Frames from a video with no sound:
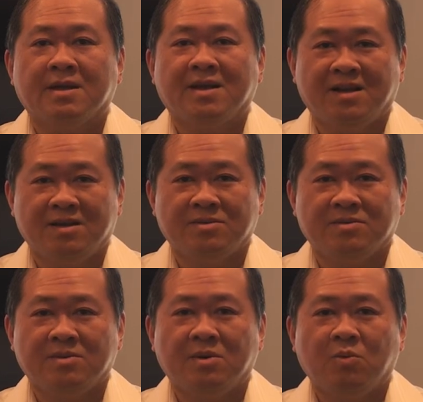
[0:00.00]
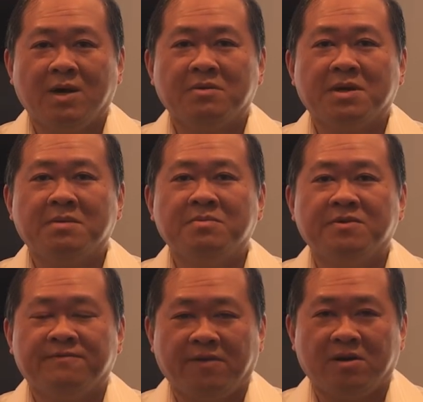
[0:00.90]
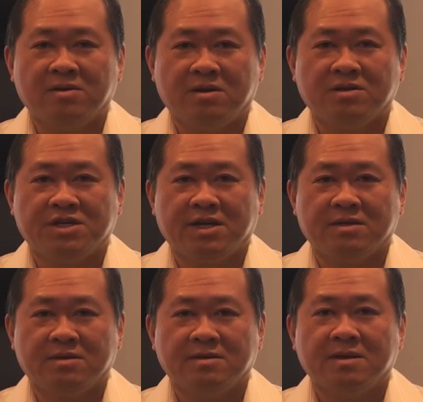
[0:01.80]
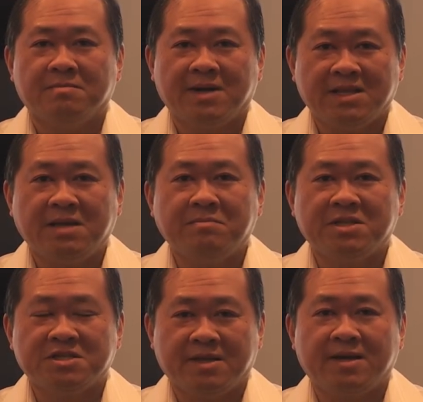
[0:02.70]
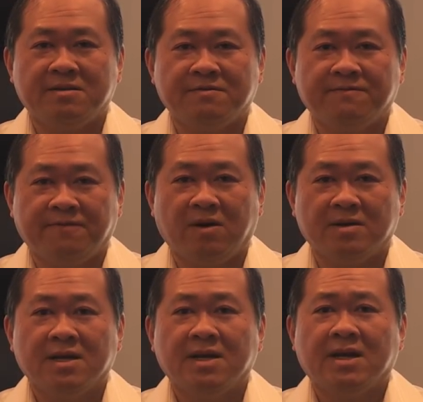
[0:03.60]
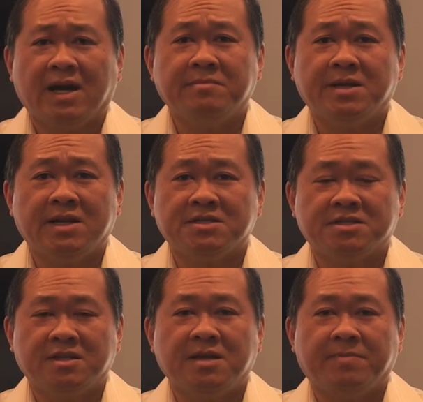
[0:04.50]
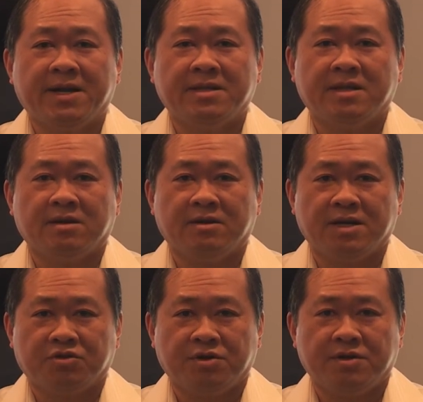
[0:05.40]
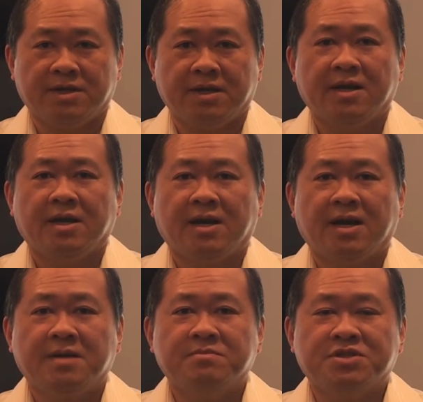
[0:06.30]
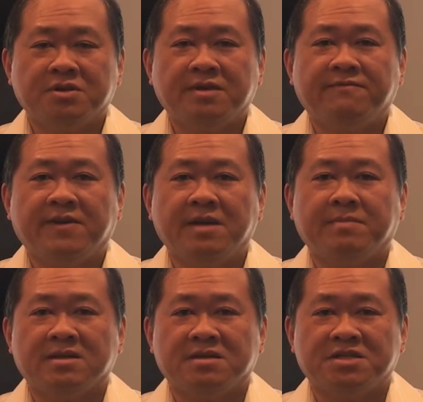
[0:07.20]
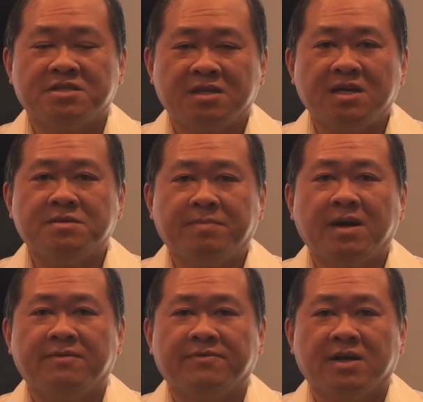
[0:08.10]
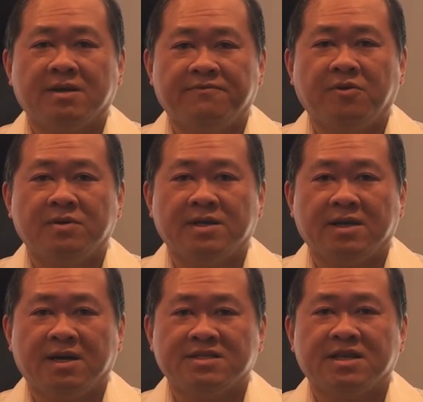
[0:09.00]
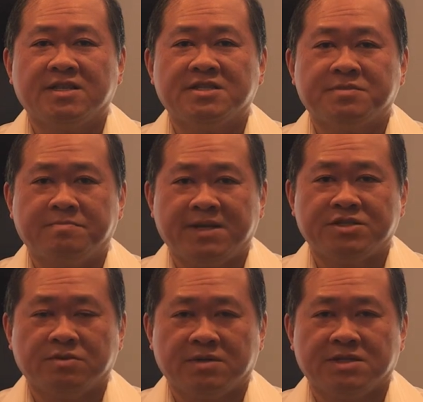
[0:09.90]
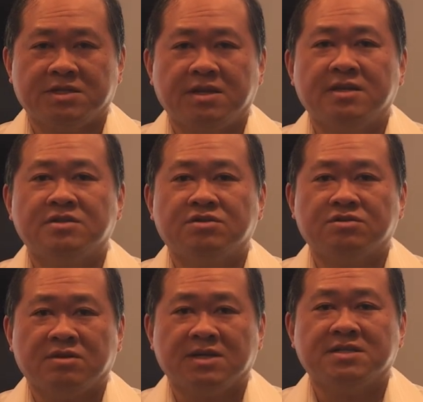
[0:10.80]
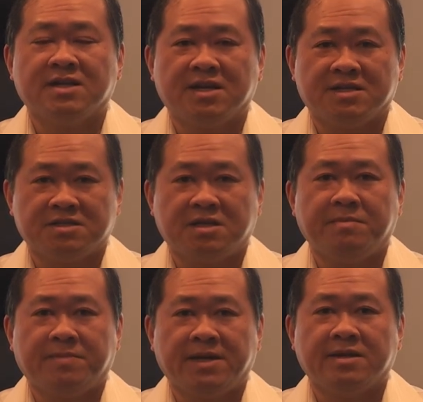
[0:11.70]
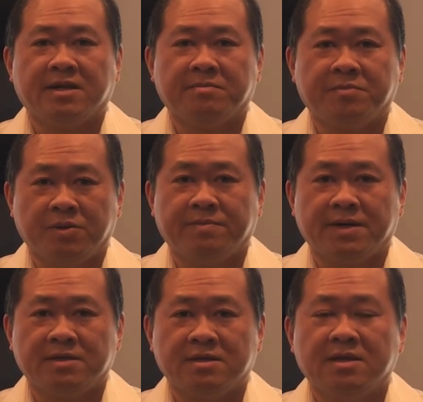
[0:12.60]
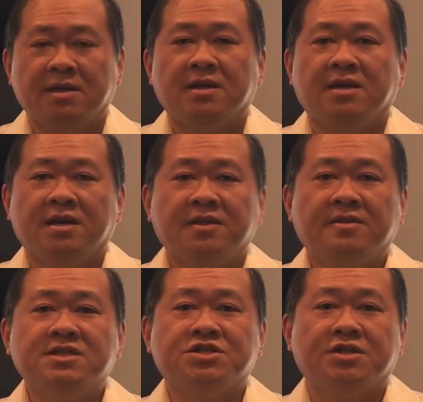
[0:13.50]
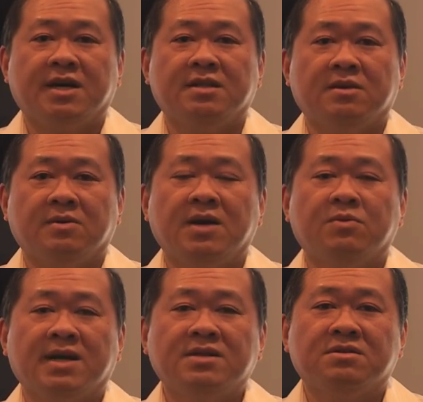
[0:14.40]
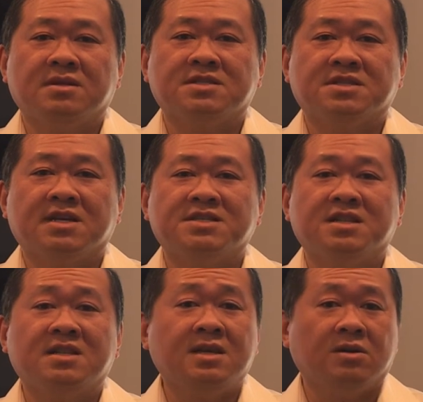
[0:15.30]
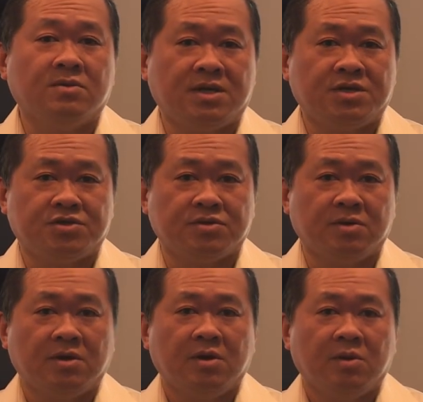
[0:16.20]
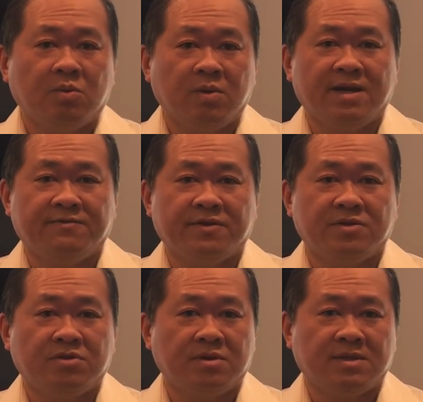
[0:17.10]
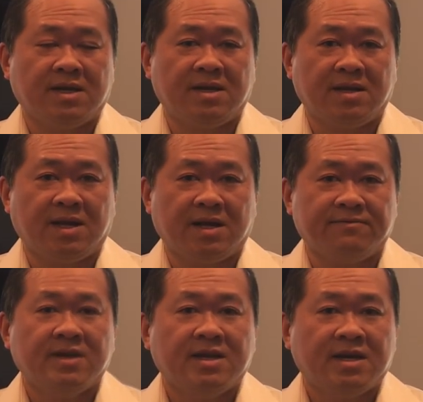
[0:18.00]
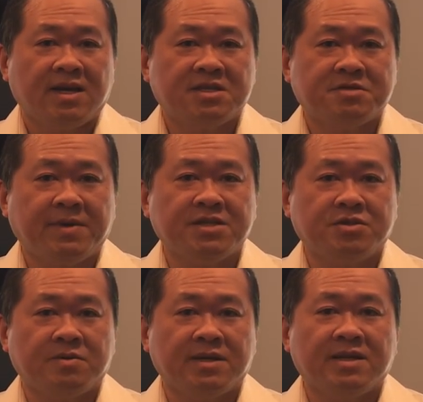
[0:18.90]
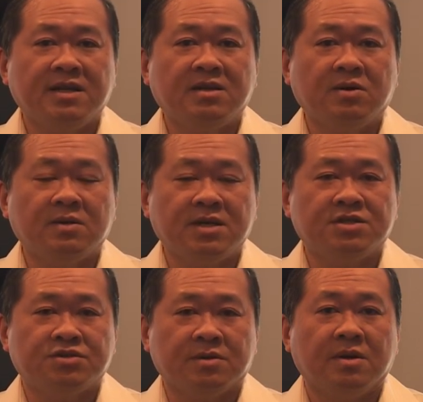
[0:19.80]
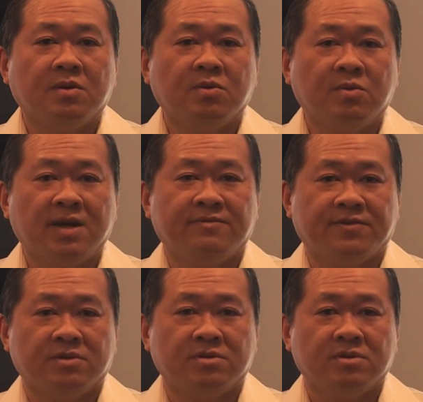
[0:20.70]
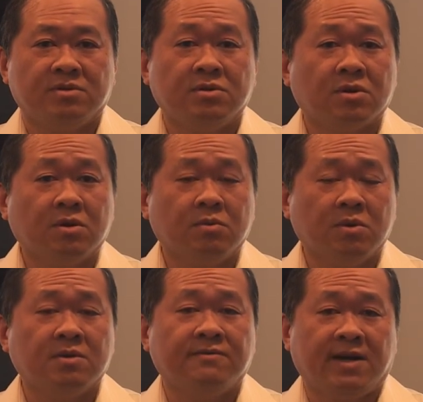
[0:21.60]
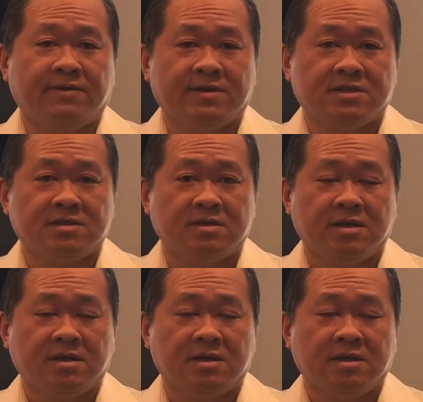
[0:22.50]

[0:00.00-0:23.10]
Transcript: Hello, welcome to Fong Law channel. My name is Daniel Fong. I'm an estate planning attorney. I'm certified by the State Bar of California as a specialist in trust, estate planning, and probate. In this channel, I would like to discuss legal issues relevant to your daily life, especially legal issues relevant to the coronavirus.